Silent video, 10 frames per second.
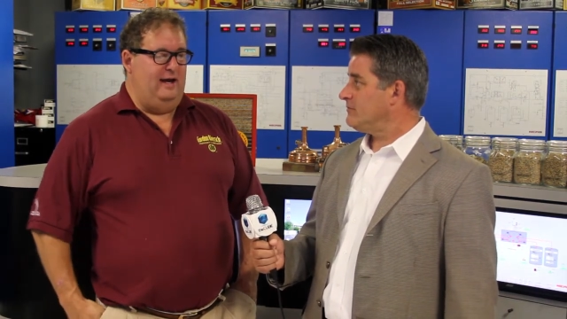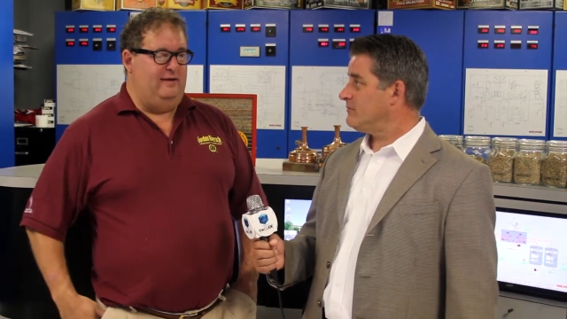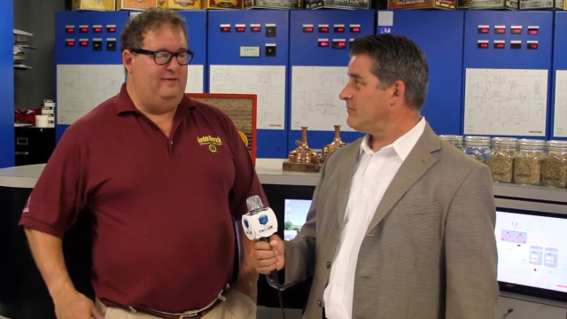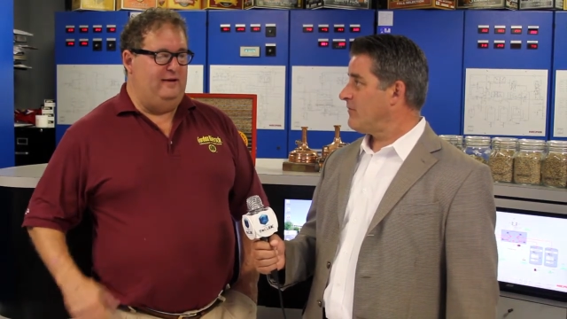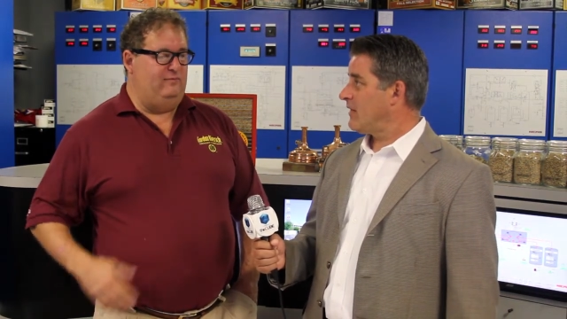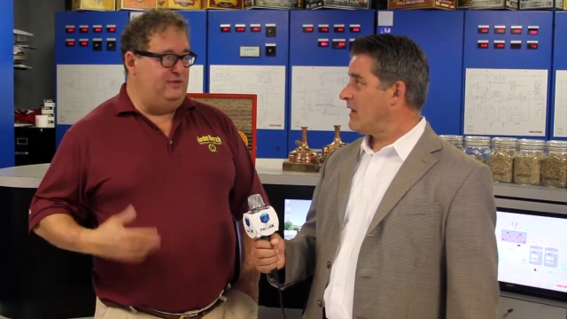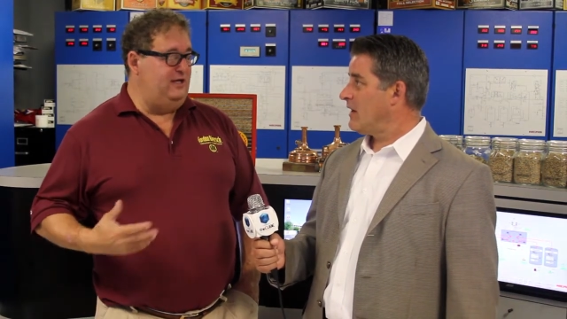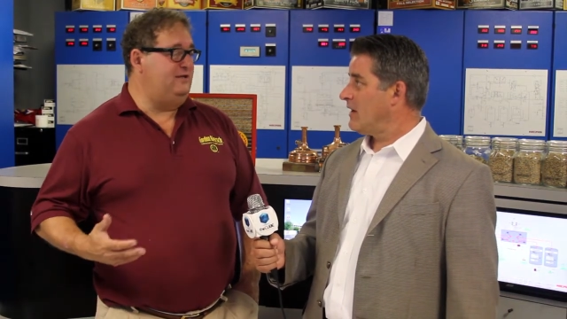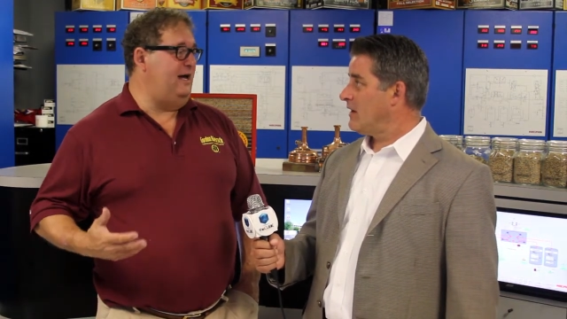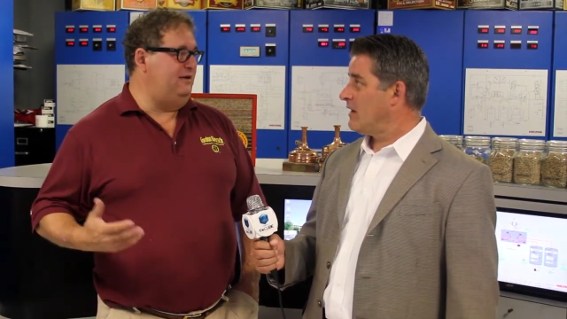Speaker 1: and then with the
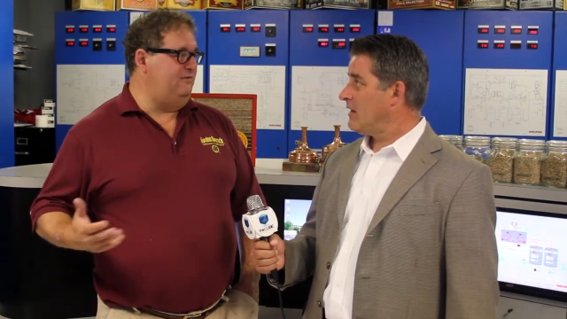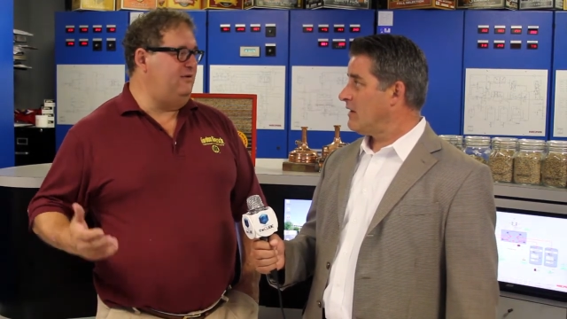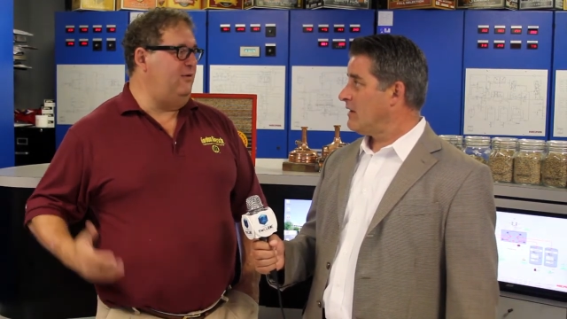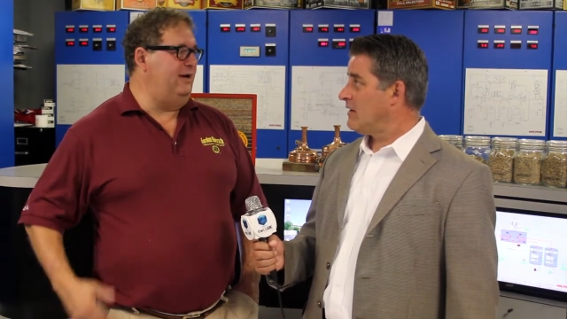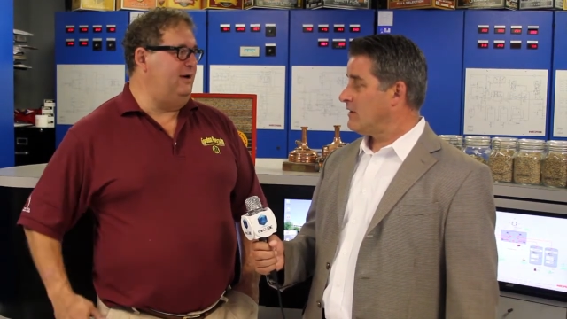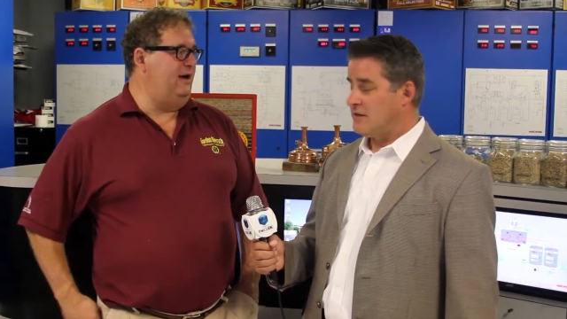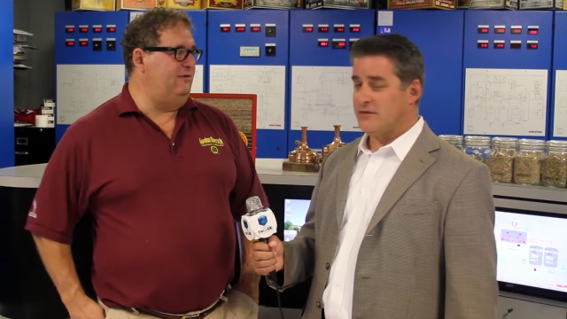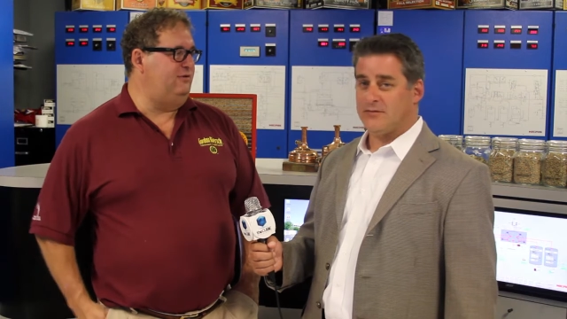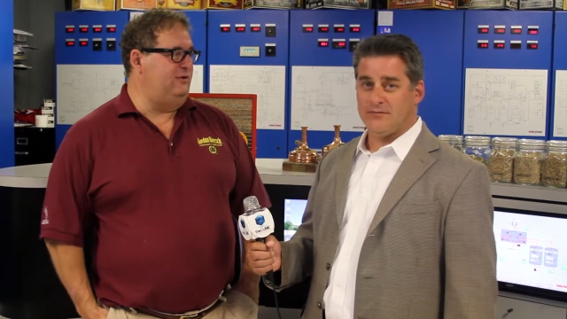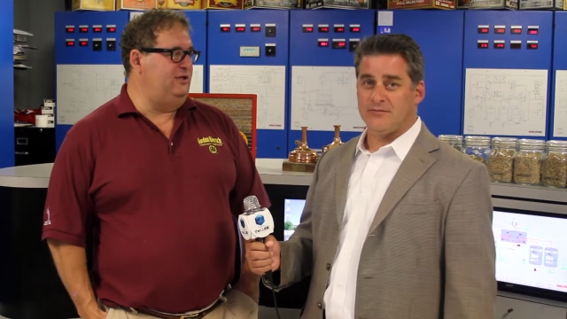intent of going, uh,
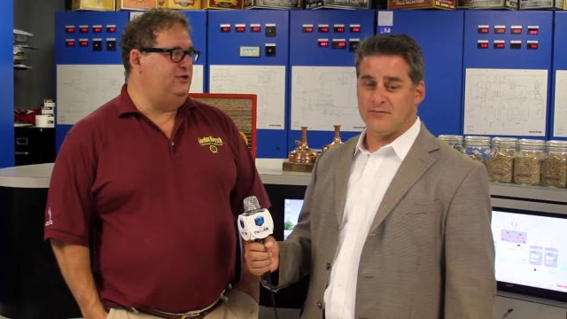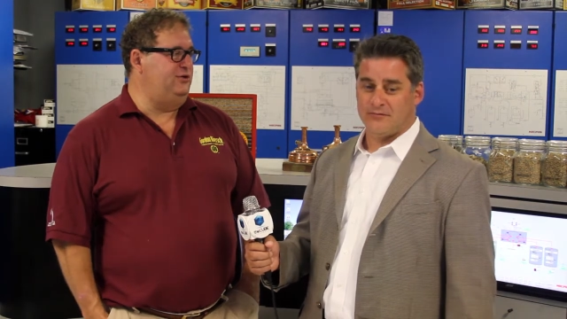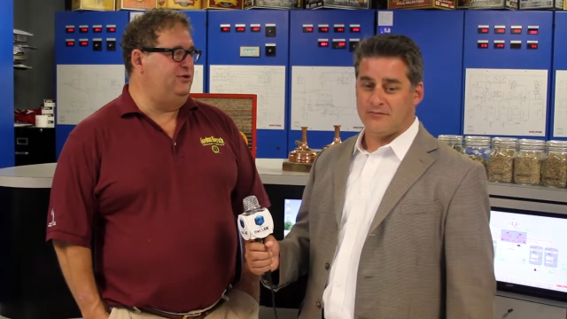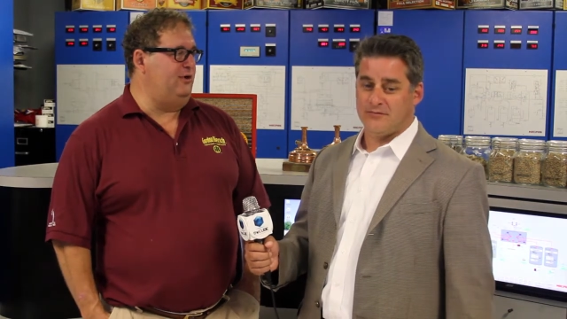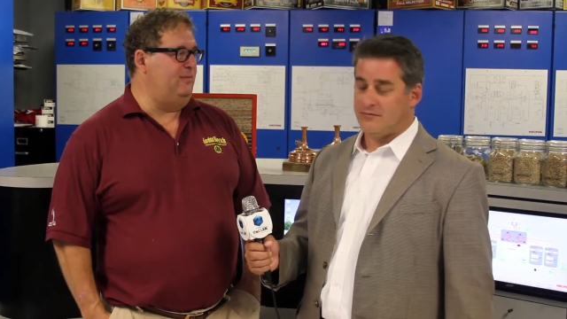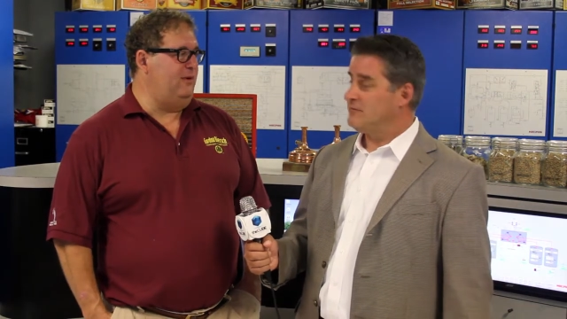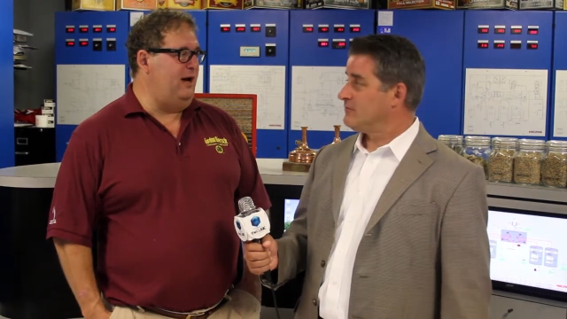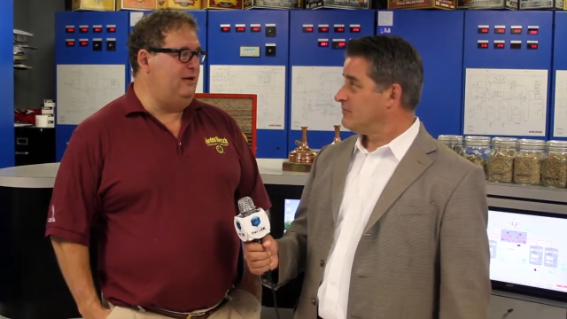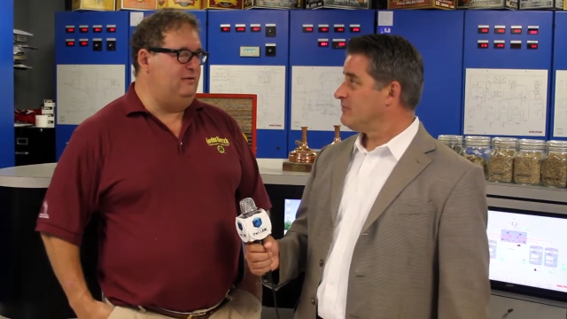doing the junior abroad.